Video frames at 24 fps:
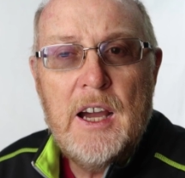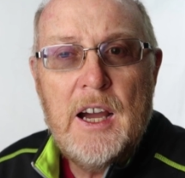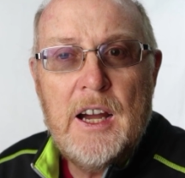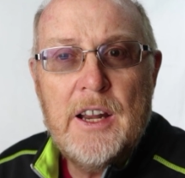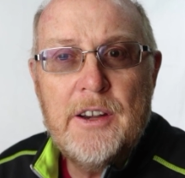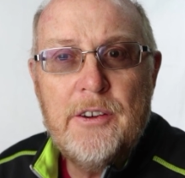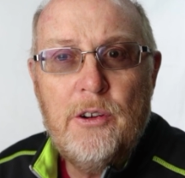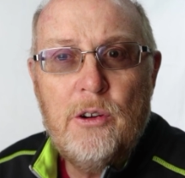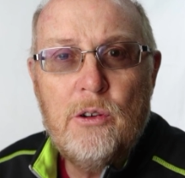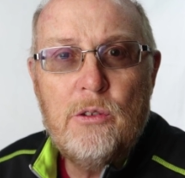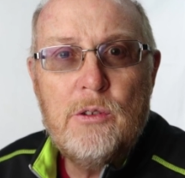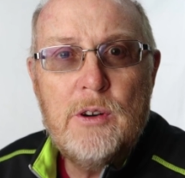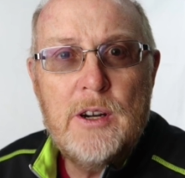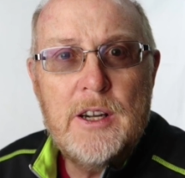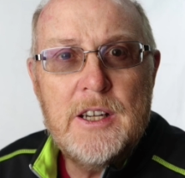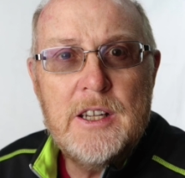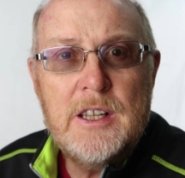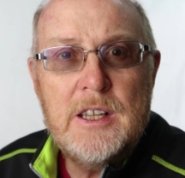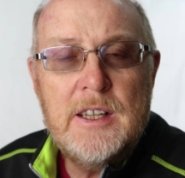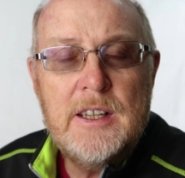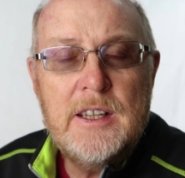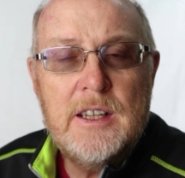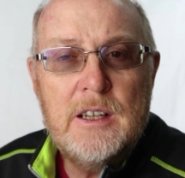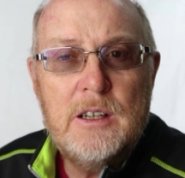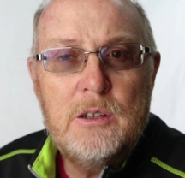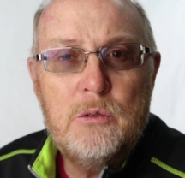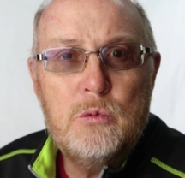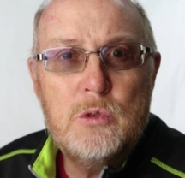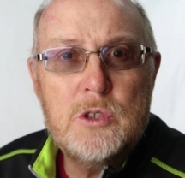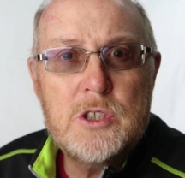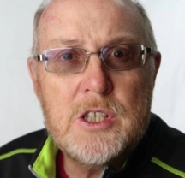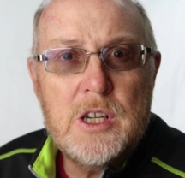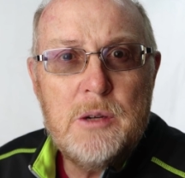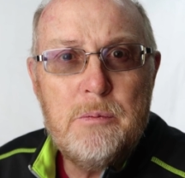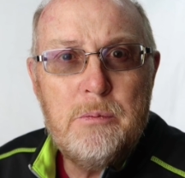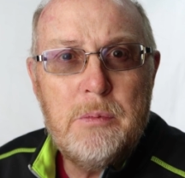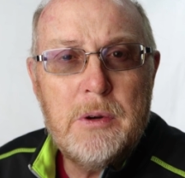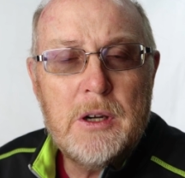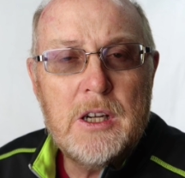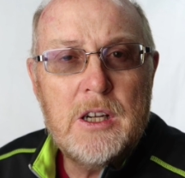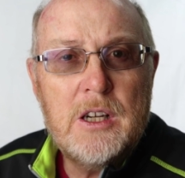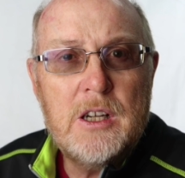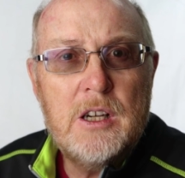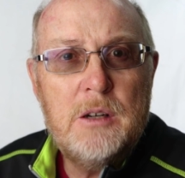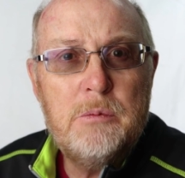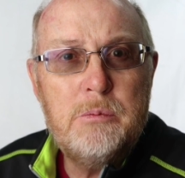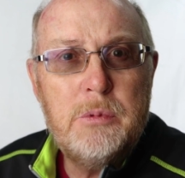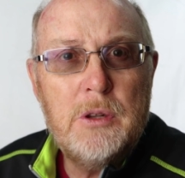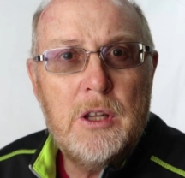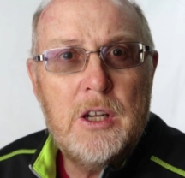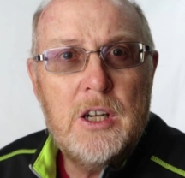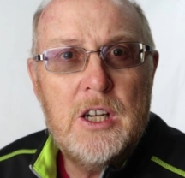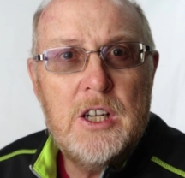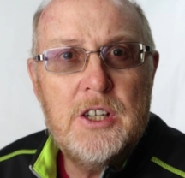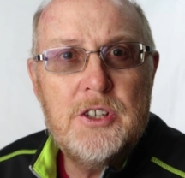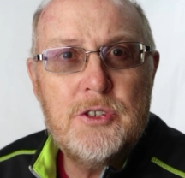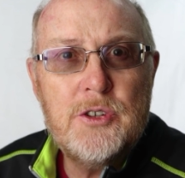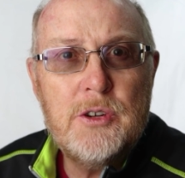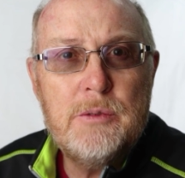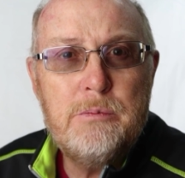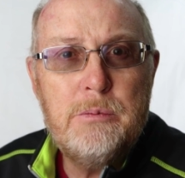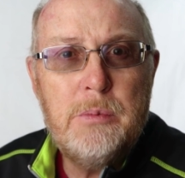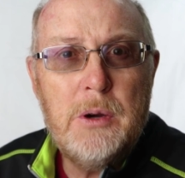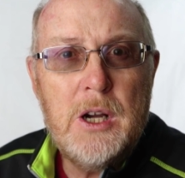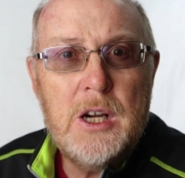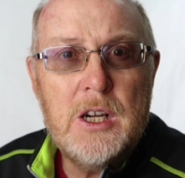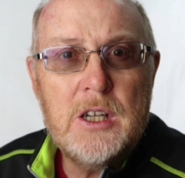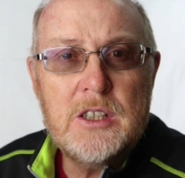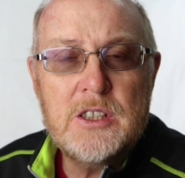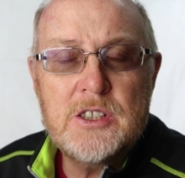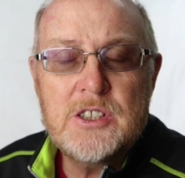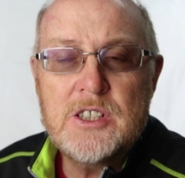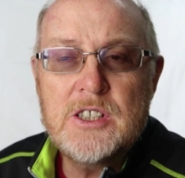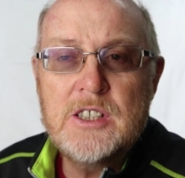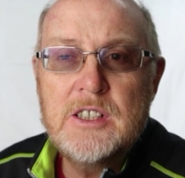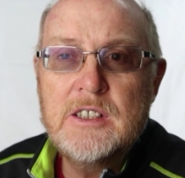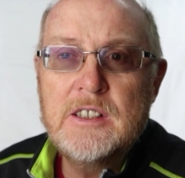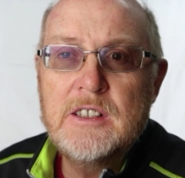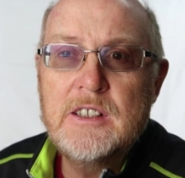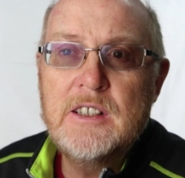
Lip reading: I'd already was up a couple of $100,